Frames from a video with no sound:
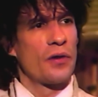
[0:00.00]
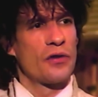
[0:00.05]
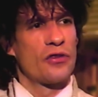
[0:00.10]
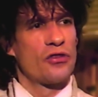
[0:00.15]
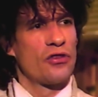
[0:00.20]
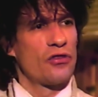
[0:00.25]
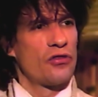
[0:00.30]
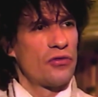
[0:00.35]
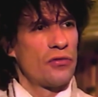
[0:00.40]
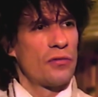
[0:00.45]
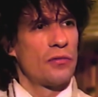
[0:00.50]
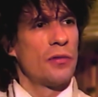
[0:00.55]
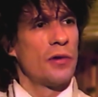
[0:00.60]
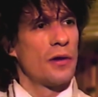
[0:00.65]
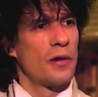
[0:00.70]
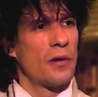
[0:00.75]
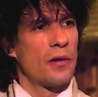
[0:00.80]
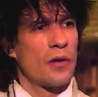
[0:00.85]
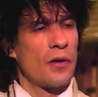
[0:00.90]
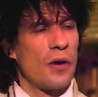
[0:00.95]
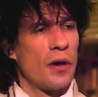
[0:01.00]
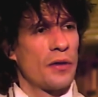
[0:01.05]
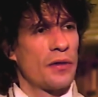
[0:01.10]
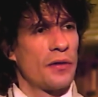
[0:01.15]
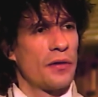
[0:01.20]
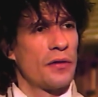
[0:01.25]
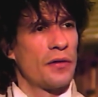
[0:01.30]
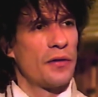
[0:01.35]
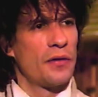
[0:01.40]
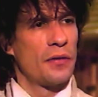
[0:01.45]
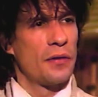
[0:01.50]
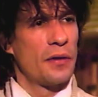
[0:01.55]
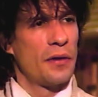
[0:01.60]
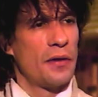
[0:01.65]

It's just, you know, go out there and do it.